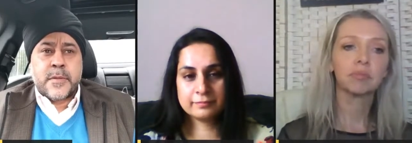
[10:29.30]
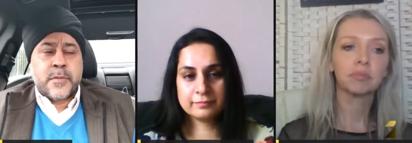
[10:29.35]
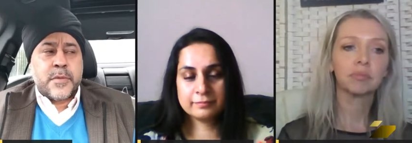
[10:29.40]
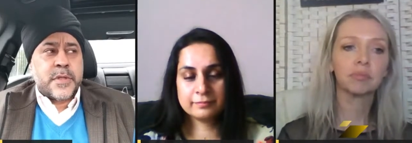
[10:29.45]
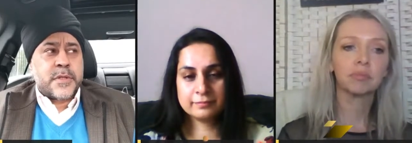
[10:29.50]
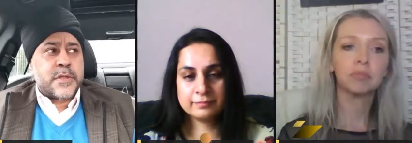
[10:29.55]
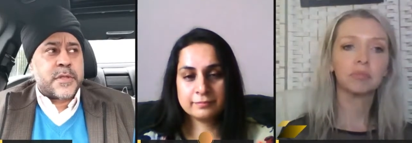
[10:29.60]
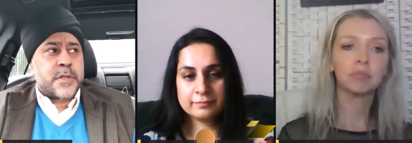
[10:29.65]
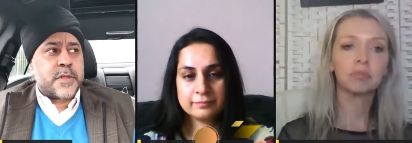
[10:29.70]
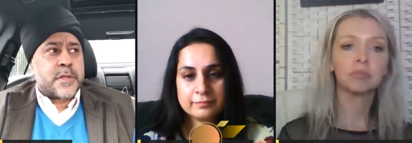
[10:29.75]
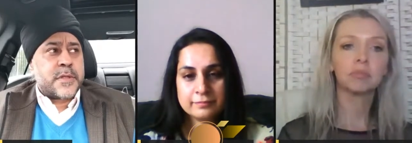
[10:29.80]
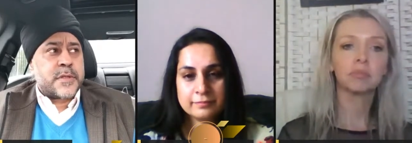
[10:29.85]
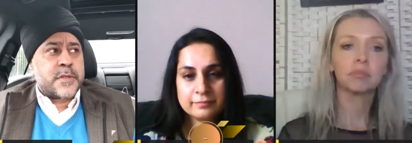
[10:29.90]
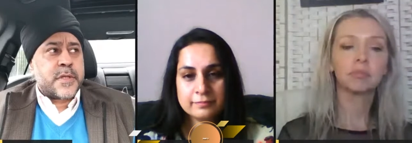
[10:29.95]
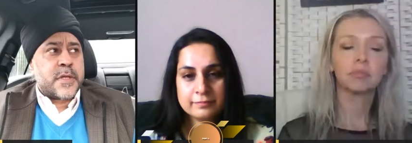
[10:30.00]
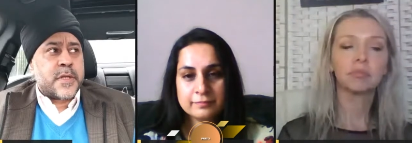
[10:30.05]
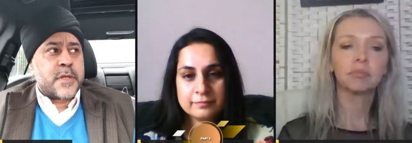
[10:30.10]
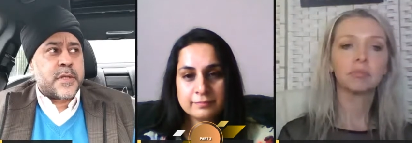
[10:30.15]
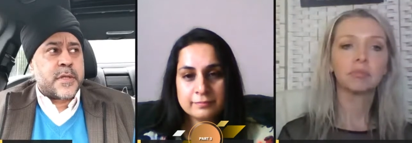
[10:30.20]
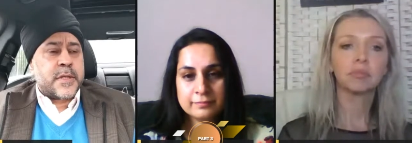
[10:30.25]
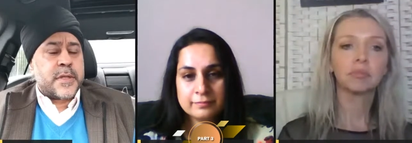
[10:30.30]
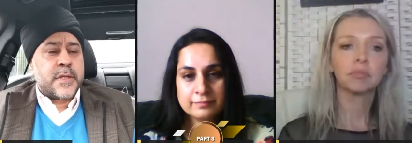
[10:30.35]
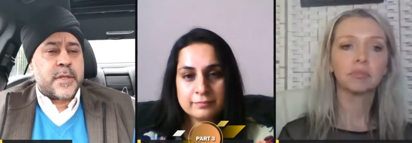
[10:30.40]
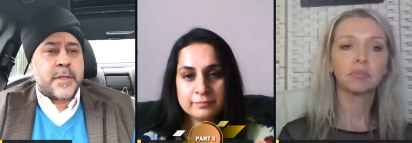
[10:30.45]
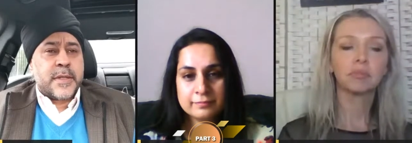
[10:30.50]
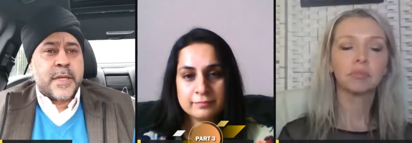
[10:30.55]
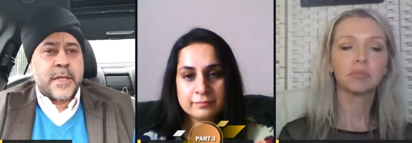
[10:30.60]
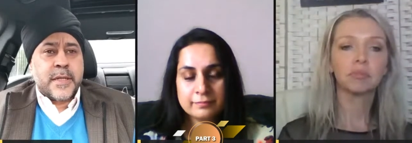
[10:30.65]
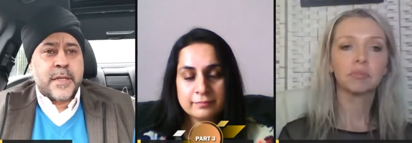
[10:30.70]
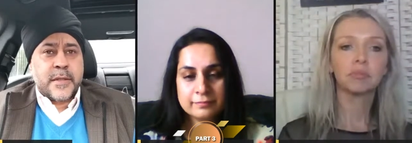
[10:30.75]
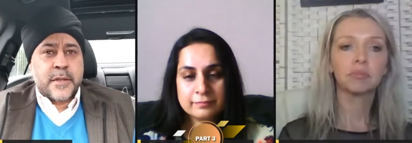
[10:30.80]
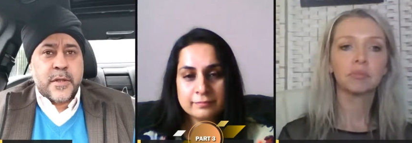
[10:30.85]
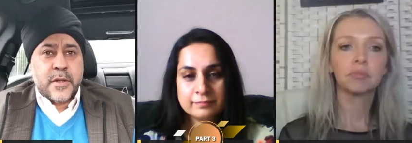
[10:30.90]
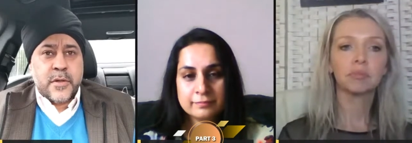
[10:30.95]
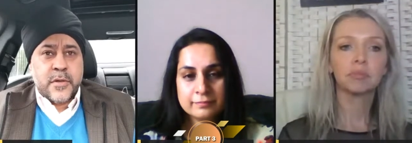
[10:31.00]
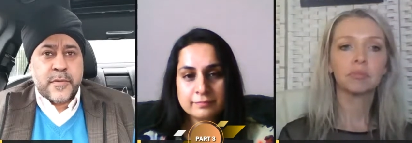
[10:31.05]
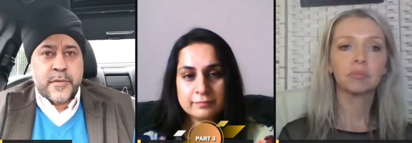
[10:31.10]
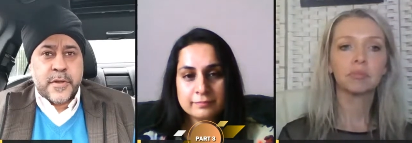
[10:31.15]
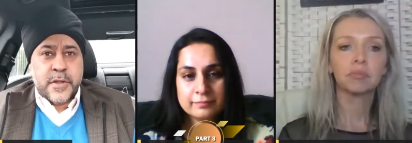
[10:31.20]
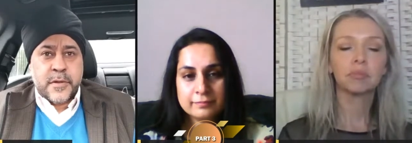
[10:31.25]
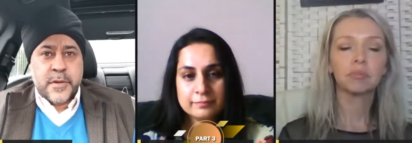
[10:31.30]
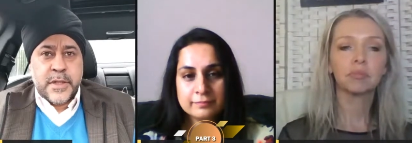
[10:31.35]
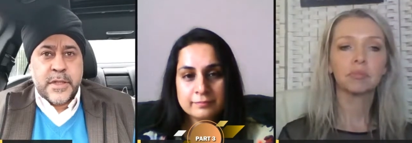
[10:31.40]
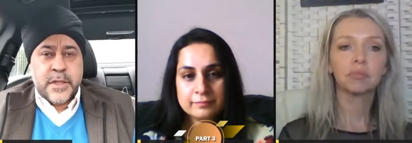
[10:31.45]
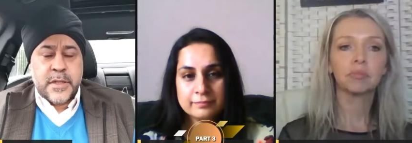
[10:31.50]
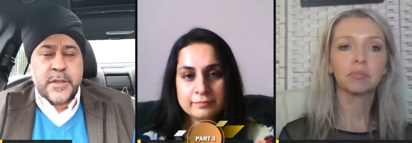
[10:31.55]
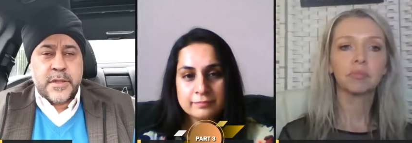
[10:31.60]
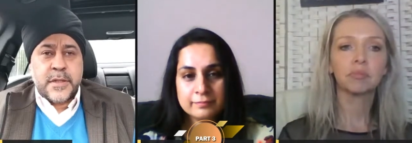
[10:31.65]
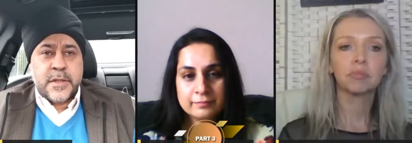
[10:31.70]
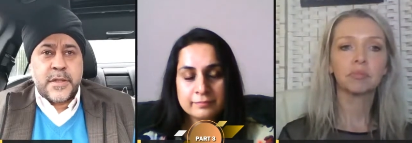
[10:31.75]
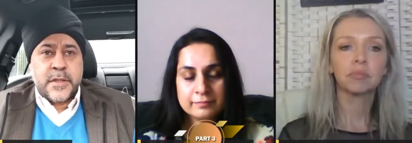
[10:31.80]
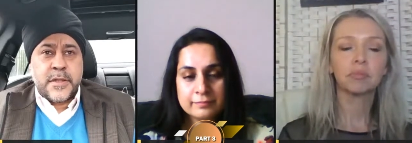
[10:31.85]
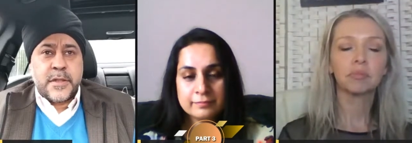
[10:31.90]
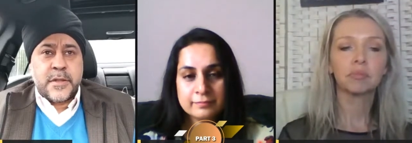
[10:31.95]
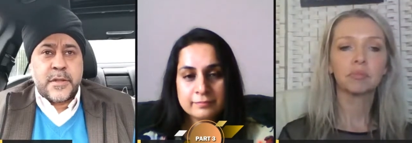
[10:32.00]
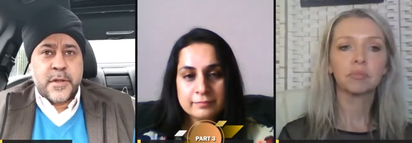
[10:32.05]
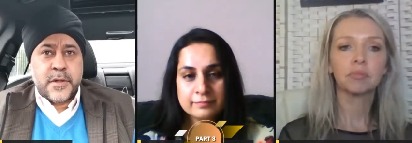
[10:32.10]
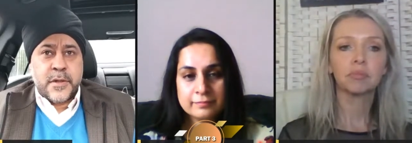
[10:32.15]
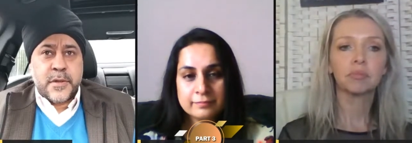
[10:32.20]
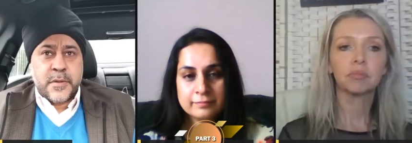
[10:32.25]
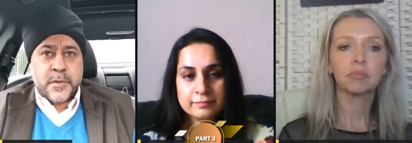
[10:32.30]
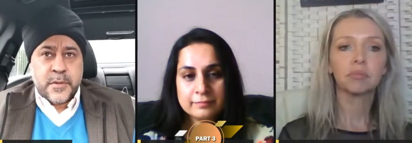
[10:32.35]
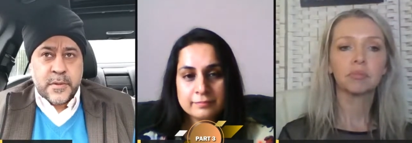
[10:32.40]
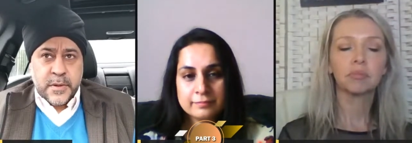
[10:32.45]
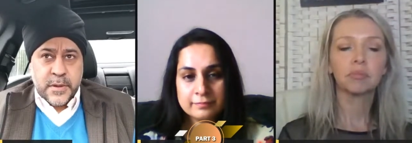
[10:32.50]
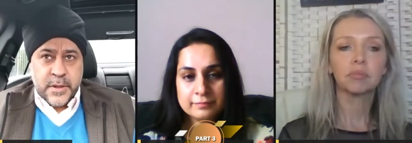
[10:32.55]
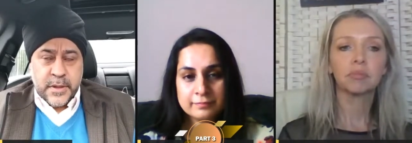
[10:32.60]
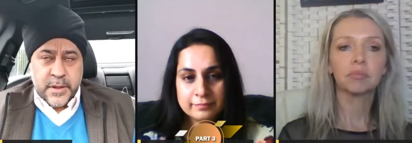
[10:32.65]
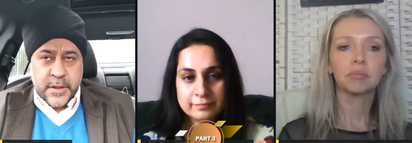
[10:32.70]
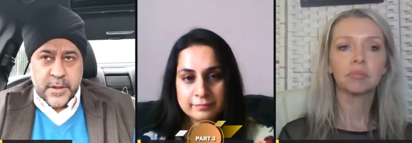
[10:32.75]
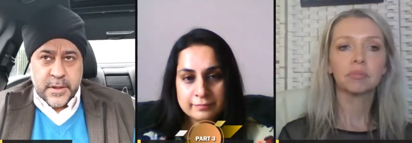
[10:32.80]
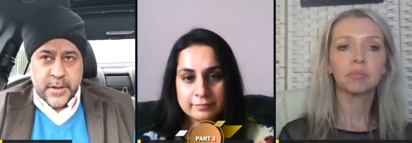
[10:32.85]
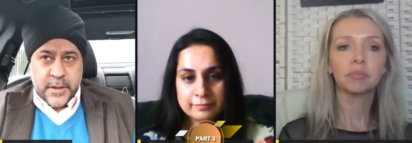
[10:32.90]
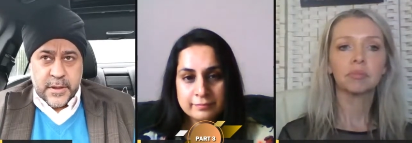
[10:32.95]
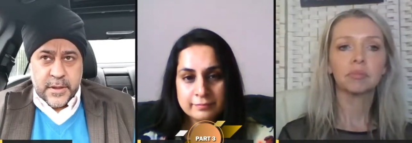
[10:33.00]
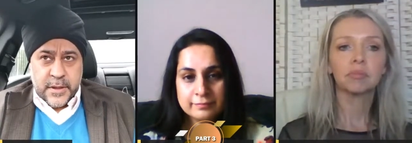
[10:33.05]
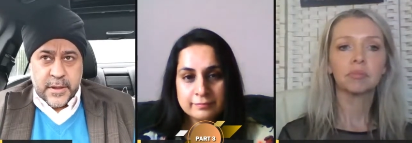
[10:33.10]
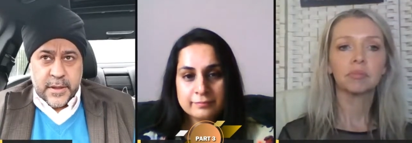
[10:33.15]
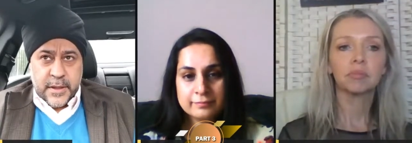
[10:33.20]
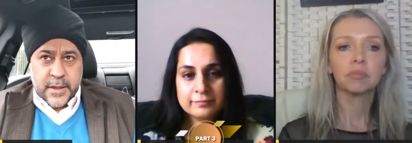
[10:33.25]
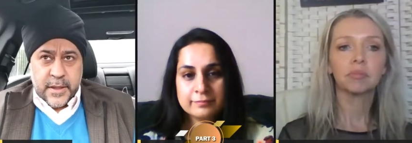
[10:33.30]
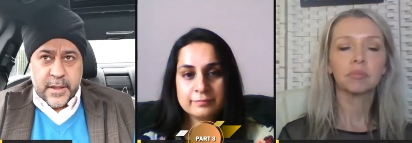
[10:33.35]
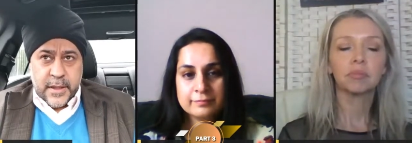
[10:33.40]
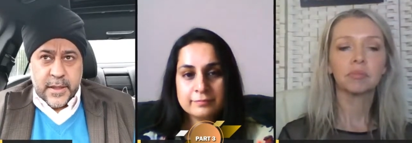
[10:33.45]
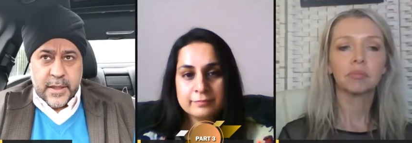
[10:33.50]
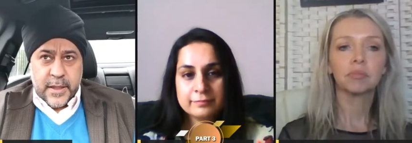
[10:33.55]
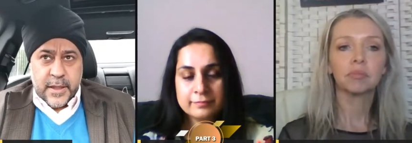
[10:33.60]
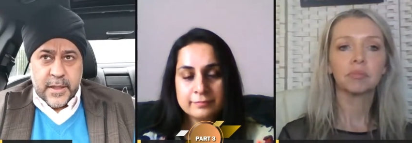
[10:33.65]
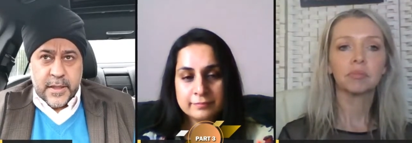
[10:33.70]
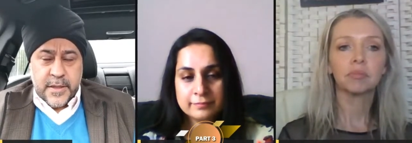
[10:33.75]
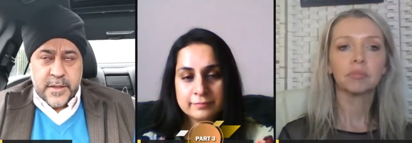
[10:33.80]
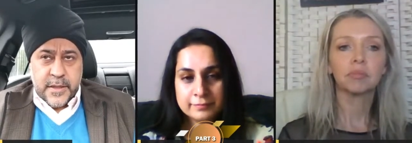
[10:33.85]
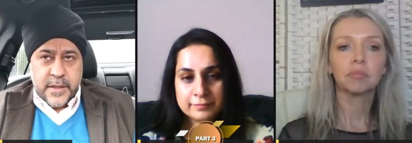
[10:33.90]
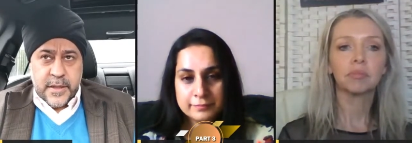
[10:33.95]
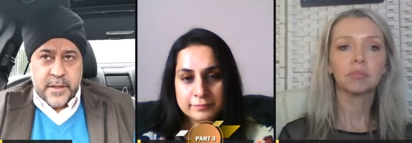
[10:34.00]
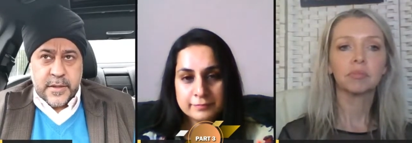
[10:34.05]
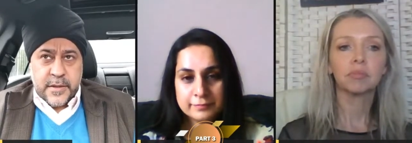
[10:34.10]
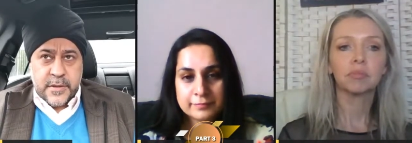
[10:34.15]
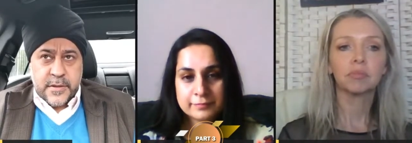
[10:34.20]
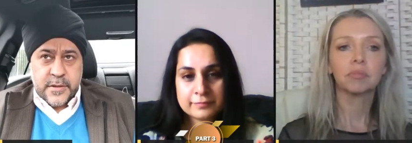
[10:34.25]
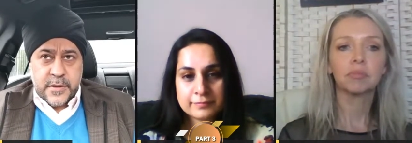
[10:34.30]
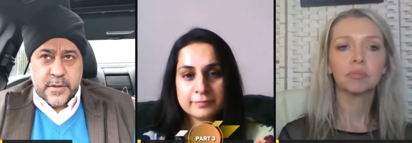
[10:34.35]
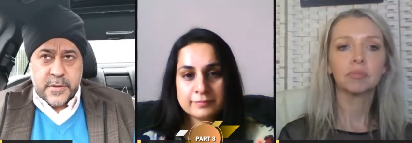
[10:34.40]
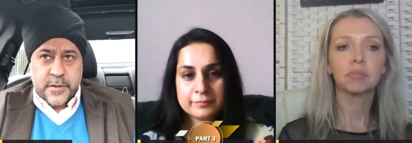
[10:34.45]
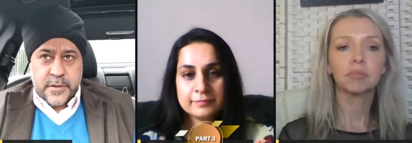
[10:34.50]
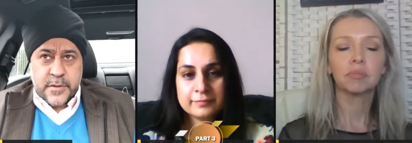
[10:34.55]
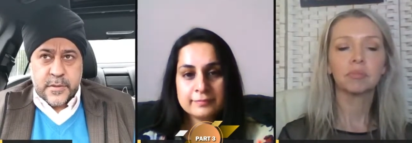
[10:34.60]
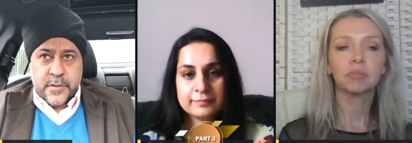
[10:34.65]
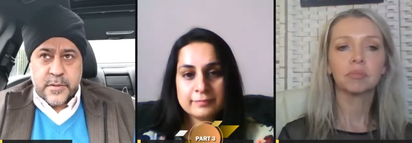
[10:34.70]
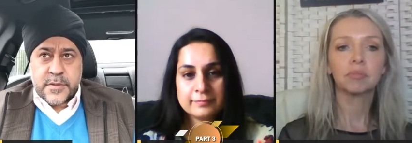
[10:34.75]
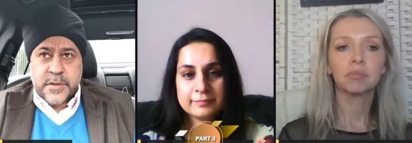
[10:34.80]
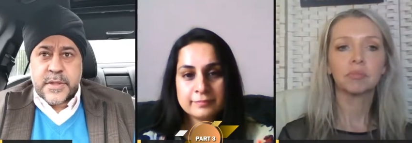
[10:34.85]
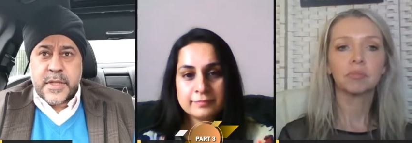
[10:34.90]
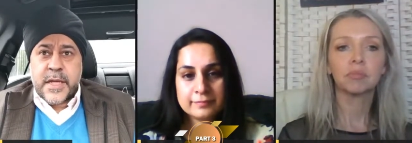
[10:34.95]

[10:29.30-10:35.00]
Speaker 1: which is uh, letting go of greed, ego, and uh, sort of